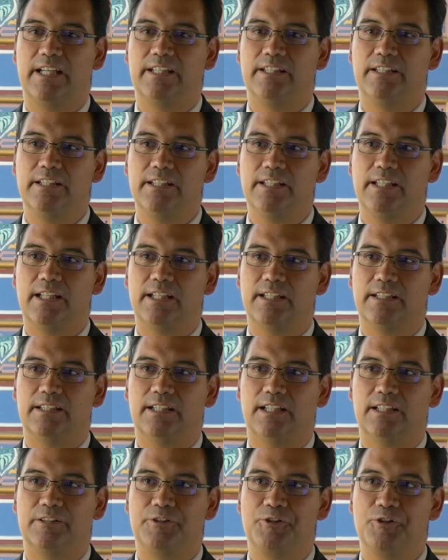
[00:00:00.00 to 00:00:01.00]
idea
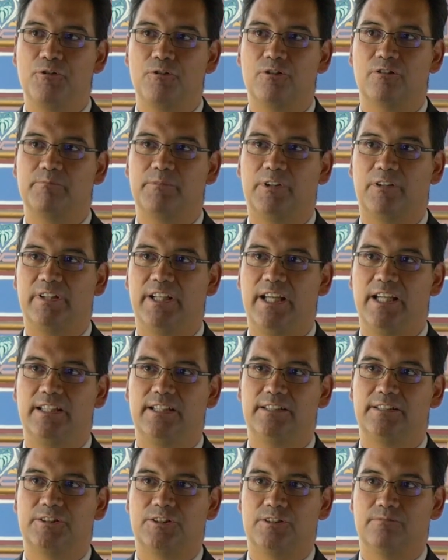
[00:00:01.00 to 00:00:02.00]
that Europe
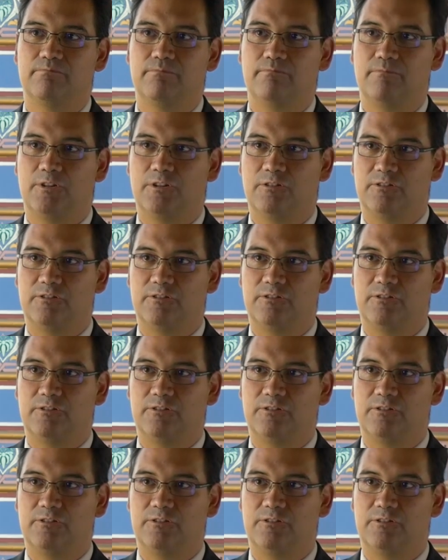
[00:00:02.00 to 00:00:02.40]
created some